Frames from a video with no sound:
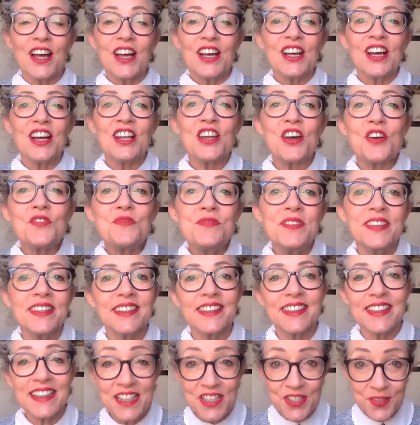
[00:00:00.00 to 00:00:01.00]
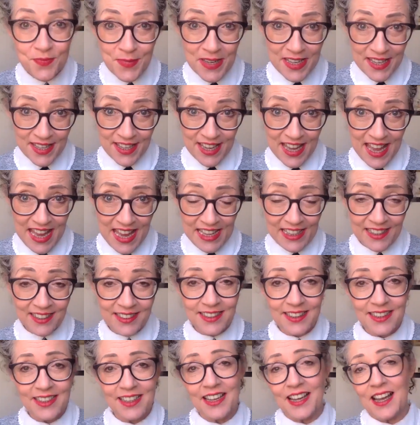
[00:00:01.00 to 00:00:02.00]
Hello, it's me again
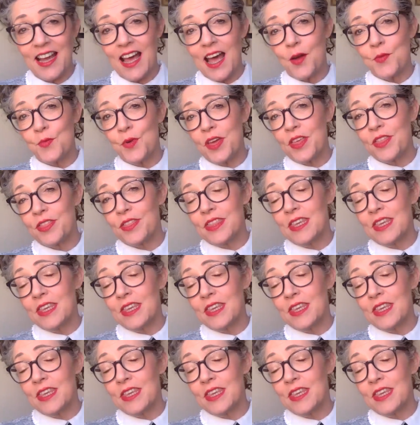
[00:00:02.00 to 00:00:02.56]
with